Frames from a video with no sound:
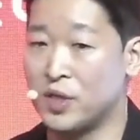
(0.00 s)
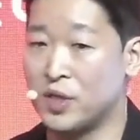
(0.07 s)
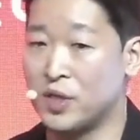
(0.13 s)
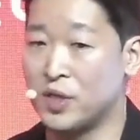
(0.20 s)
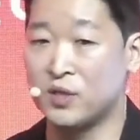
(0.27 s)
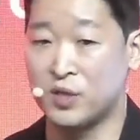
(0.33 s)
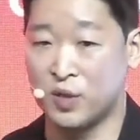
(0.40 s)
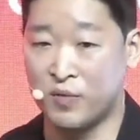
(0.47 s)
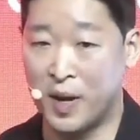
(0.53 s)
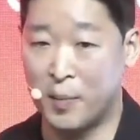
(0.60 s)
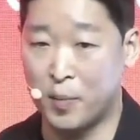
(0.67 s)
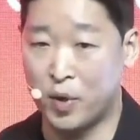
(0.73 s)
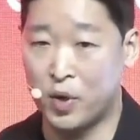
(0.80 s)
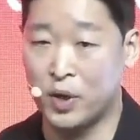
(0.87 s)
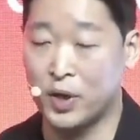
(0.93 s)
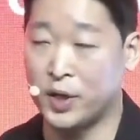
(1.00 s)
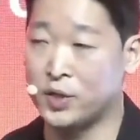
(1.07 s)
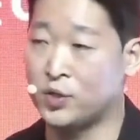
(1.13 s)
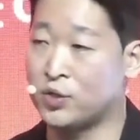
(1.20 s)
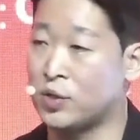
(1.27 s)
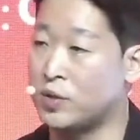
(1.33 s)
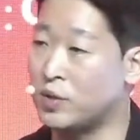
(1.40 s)
November.
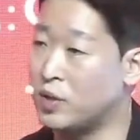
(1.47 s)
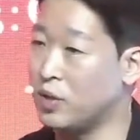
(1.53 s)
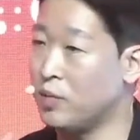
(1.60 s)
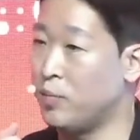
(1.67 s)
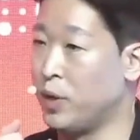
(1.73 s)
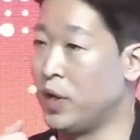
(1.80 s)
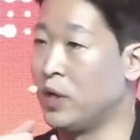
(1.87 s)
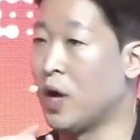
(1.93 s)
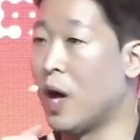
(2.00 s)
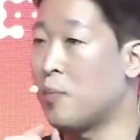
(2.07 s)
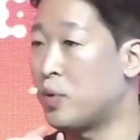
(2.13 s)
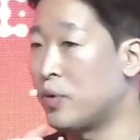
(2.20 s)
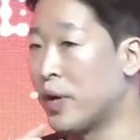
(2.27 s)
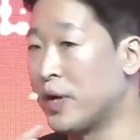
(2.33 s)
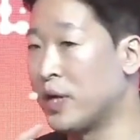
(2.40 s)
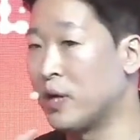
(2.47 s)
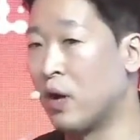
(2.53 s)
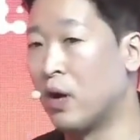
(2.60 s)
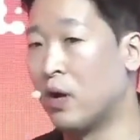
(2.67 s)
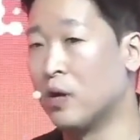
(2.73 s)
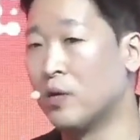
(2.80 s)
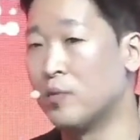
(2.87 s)
It's being operated
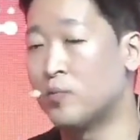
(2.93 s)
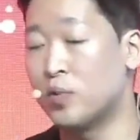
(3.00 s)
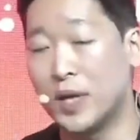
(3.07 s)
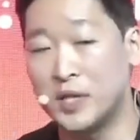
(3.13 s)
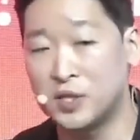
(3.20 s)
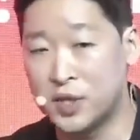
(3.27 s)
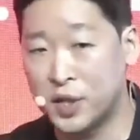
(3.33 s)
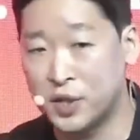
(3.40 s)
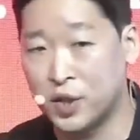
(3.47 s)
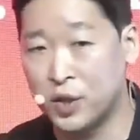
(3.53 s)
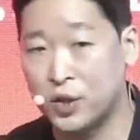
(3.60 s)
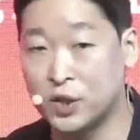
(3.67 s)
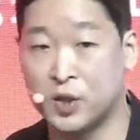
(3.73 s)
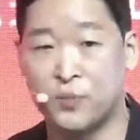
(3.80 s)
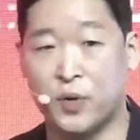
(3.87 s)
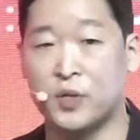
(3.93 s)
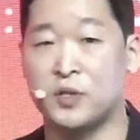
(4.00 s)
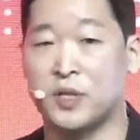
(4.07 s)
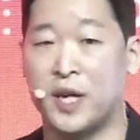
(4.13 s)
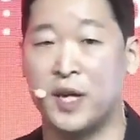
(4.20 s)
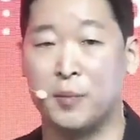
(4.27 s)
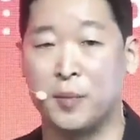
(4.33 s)
on PlayStation. It's the first
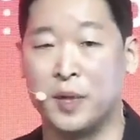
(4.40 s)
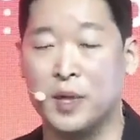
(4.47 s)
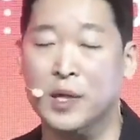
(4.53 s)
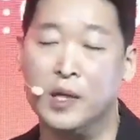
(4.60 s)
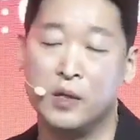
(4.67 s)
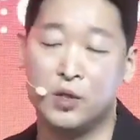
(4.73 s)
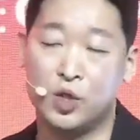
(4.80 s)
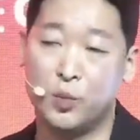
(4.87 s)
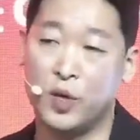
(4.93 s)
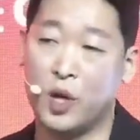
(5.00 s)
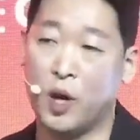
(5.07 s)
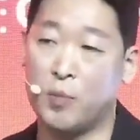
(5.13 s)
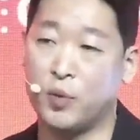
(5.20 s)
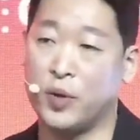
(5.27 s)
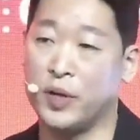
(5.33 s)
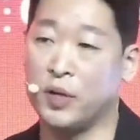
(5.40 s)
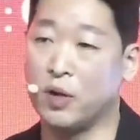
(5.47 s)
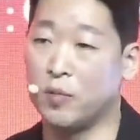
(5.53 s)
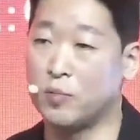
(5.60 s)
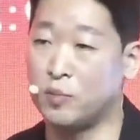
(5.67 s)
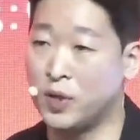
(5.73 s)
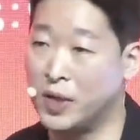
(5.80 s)
game to be operating
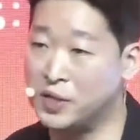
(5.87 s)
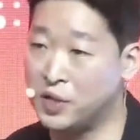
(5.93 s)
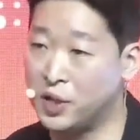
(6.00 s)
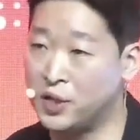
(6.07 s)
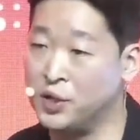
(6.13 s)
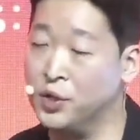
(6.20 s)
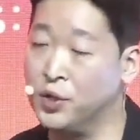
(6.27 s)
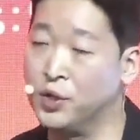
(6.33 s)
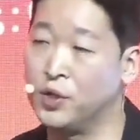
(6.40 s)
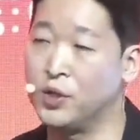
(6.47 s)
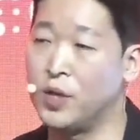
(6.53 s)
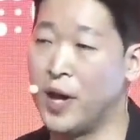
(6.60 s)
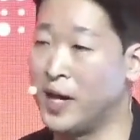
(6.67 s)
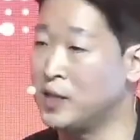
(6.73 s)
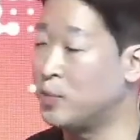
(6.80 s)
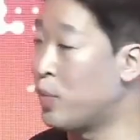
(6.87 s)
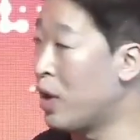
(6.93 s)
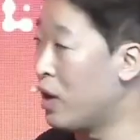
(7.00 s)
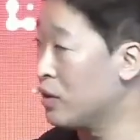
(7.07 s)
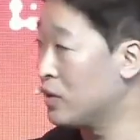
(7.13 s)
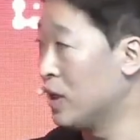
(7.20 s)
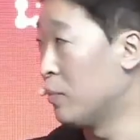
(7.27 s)
on PlayStation,
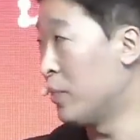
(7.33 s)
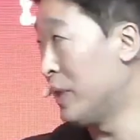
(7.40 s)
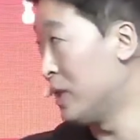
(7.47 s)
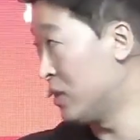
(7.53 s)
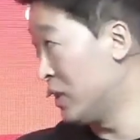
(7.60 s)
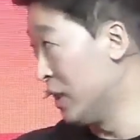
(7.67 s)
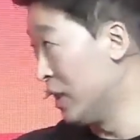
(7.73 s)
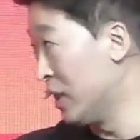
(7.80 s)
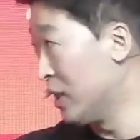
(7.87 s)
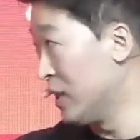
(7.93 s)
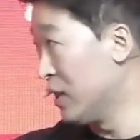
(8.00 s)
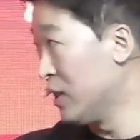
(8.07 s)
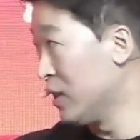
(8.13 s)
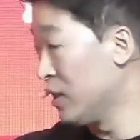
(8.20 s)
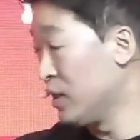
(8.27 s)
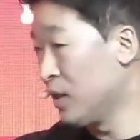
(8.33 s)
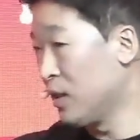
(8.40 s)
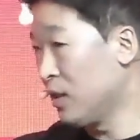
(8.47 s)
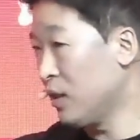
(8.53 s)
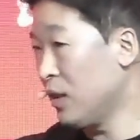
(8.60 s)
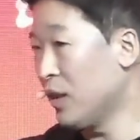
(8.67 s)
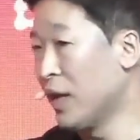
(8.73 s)
Xbox, and PC.
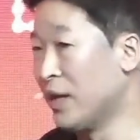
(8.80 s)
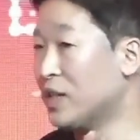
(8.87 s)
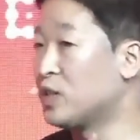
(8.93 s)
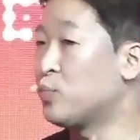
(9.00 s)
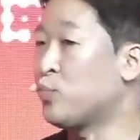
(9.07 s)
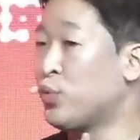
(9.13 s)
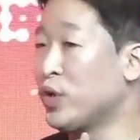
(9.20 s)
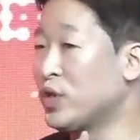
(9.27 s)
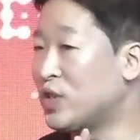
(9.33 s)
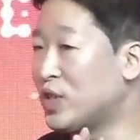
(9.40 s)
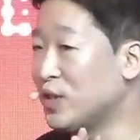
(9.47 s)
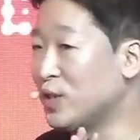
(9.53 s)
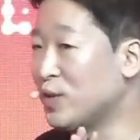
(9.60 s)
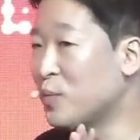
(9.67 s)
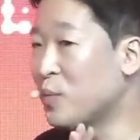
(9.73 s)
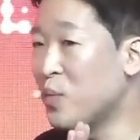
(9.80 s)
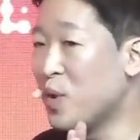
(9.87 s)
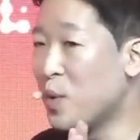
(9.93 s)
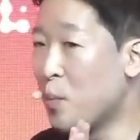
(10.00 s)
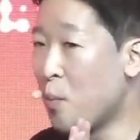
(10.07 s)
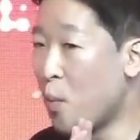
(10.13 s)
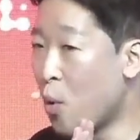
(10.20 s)
And it's printing
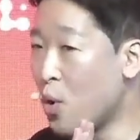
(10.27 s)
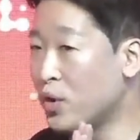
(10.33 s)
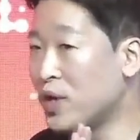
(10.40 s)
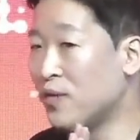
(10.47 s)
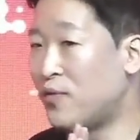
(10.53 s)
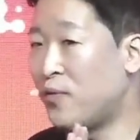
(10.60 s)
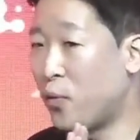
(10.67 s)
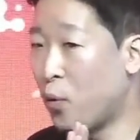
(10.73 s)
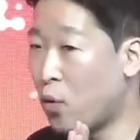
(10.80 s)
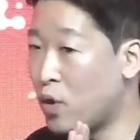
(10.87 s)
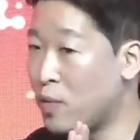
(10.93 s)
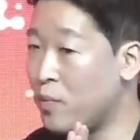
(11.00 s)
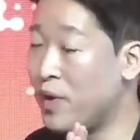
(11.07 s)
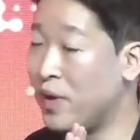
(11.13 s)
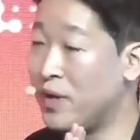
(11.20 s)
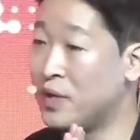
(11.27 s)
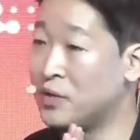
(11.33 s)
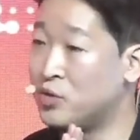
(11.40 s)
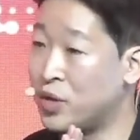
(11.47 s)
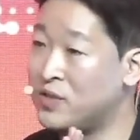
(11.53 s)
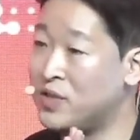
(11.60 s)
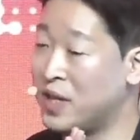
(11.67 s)
more than 40 million
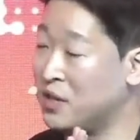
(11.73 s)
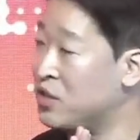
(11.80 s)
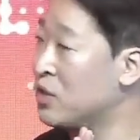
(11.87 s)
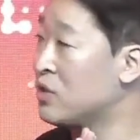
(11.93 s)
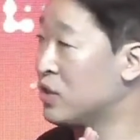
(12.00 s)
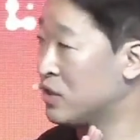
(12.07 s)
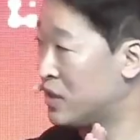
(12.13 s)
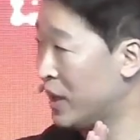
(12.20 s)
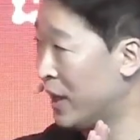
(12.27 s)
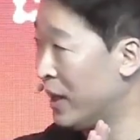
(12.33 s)
transactions a day.